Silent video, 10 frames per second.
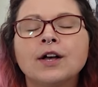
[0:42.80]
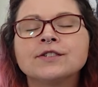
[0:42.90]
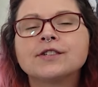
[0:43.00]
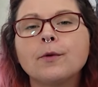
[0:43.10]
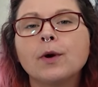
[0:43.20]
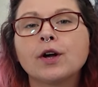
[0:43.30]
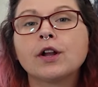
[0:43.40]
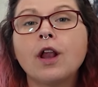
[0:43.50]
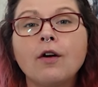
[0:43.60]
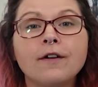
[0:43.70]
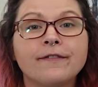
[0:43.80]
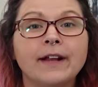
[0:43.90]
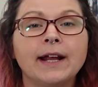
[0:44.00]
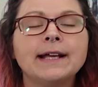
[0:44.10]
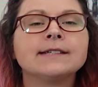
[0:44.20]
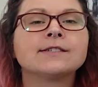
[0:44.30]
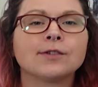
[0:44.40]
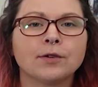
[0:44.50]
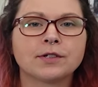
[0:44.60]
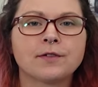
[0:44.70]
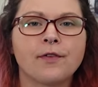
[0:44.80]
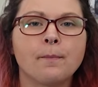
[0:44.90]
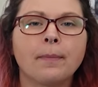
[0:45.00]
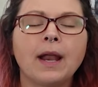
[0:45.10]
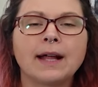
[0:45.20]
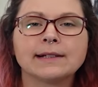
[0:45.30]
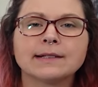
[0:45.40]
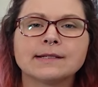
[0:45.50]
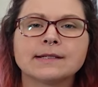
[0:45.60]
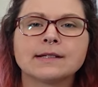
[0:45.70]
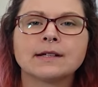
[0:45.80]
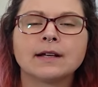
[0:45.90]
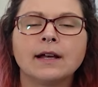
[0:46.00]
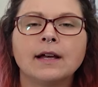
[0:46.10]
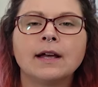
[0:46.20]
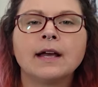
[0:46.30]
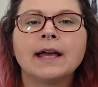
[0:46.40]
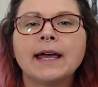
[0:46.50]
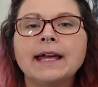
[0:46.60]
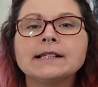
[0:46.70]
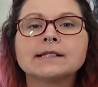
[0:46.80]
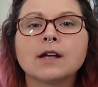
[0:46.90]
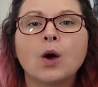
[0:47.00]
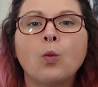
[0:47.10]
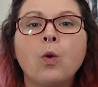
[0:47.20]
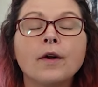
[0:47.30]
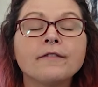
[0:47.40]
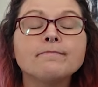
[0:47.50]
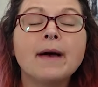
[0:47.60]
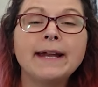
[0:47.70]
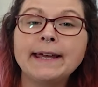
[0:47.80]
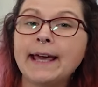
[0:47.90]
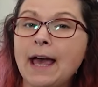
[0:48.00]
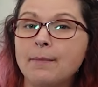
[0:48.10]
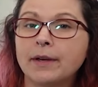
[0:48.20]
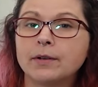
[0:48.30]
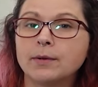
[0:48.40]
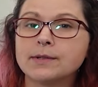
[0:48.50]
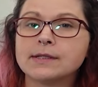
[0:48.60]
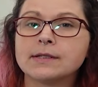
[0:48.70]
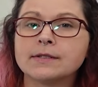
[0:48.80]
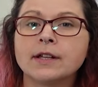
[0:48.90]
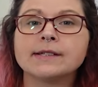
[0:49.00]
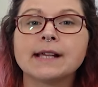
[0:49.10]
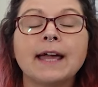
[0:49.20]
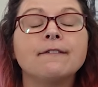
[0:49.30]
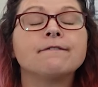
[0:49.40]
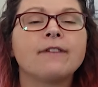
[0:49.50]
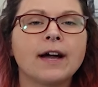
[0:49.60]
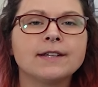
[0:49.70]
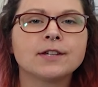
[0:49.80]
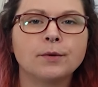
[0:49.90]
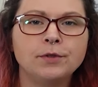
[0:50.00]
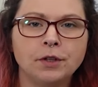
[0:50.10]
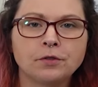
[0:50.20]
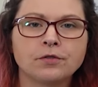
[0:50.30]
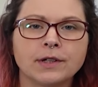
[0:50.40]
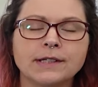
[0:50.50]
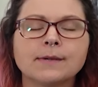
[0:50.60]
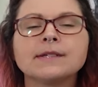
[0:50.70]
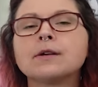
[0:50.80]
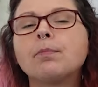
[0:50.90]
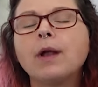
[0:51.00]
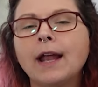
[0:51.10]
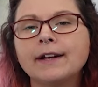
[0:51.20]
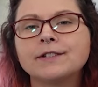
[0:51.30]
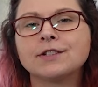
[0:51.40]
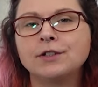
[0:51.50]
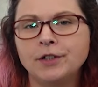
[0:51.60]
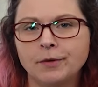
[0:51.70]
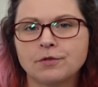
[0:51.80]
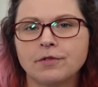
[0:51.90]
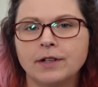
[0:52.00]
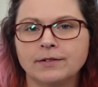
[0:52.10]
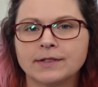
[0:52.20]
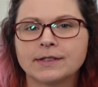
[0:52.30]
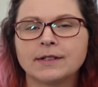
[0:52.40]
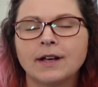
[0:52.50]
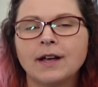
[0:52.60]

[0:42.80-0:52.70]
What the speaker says: So, chlorophyll is sourced from plants. It's one of many chemicals that's a phytonutrient, so it's a plant nutrient.